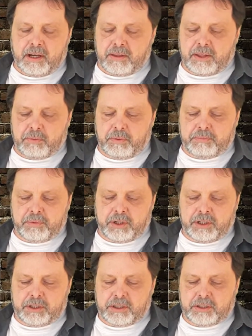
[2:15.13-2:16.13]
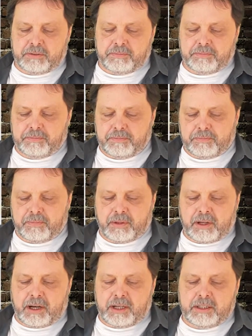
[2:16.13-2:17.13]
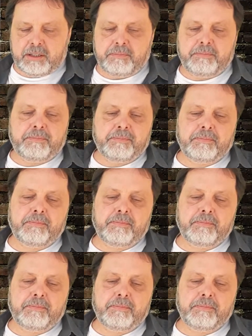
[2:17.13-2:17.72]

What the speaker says: and then we print item.